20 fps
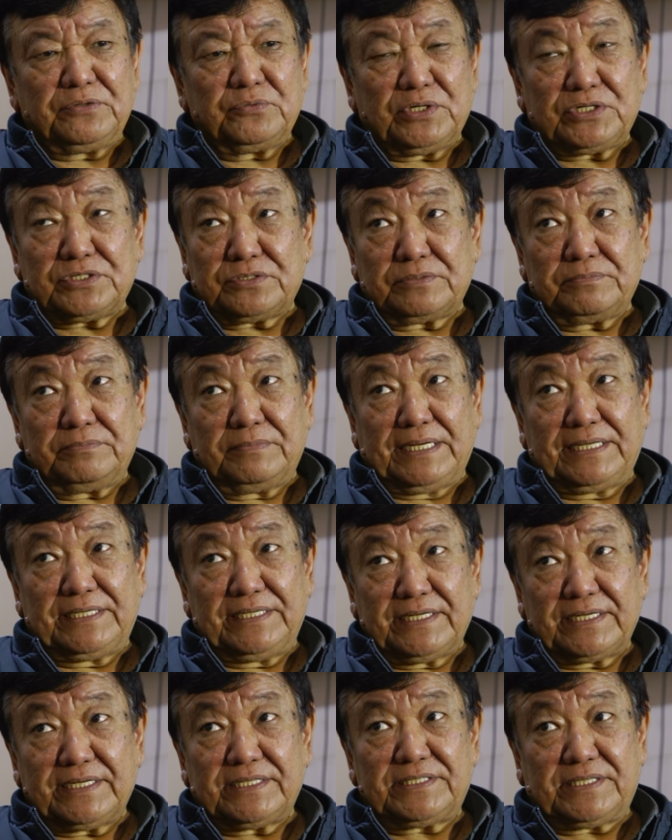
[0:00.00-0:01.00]
was my
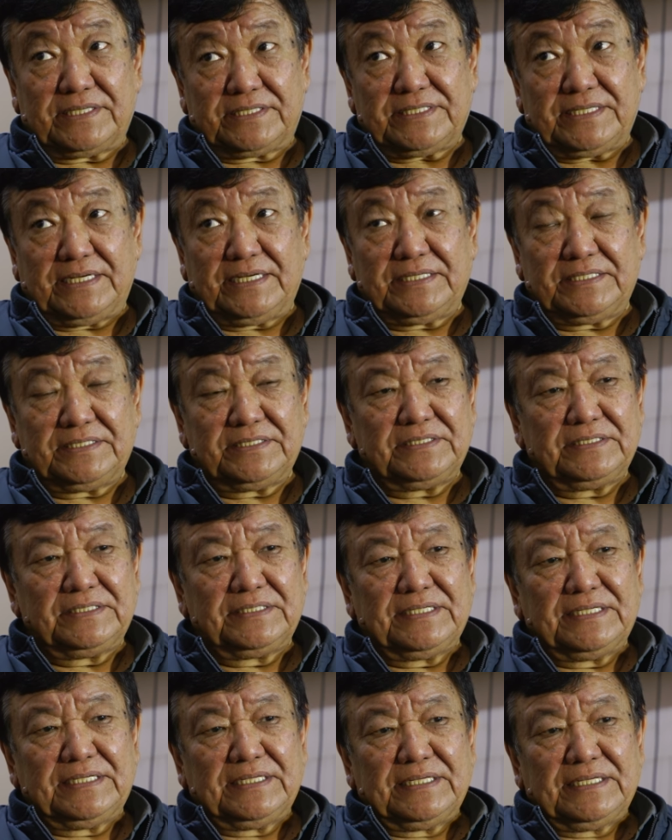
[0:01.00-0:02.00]
younger sister,
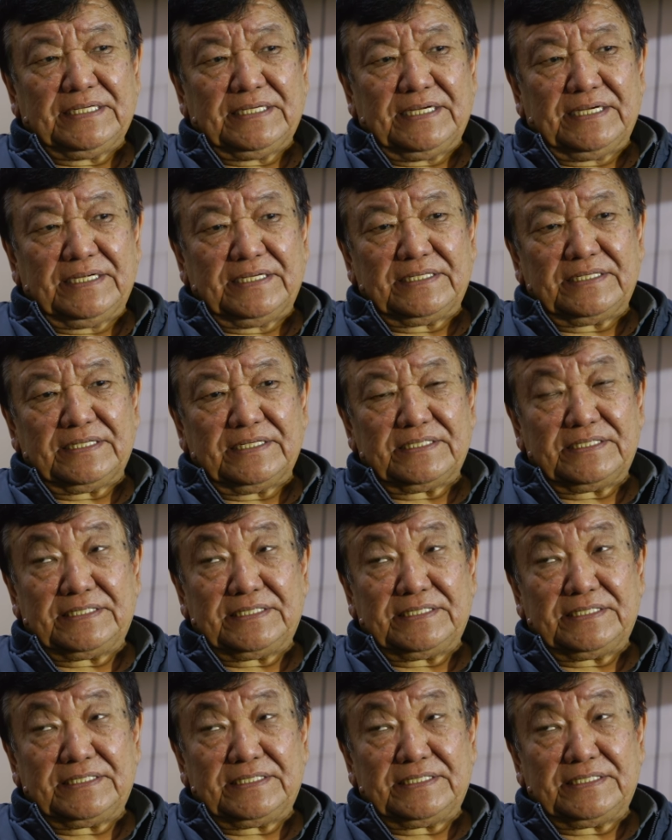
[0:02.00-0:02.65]
and